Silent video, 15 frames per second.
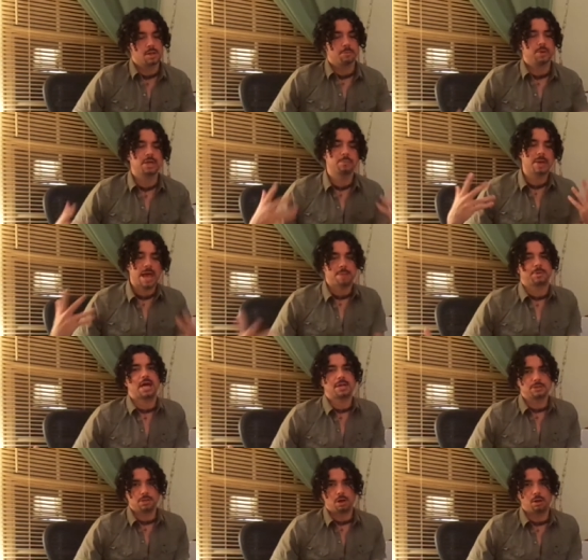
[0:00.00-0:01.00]
being
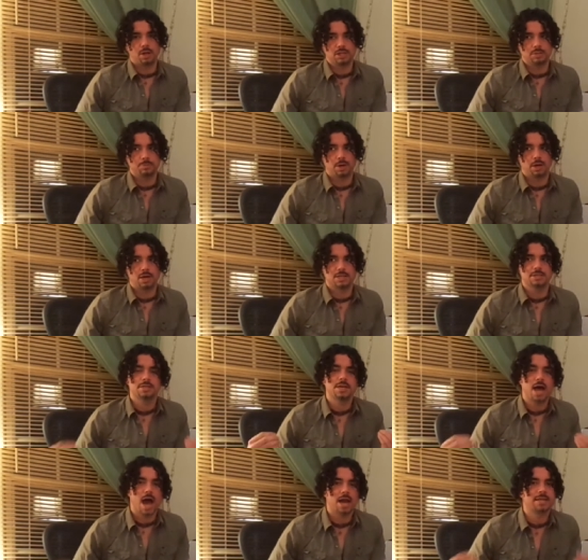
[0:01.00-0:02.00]
baptized with the Holy Spirit is
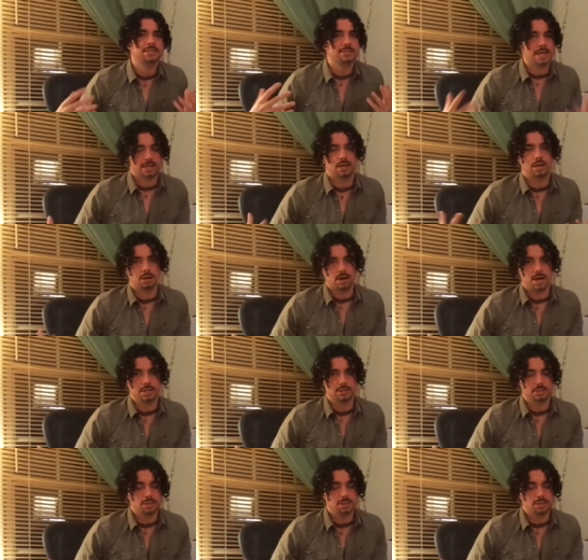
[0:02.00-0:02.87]
not a second grace.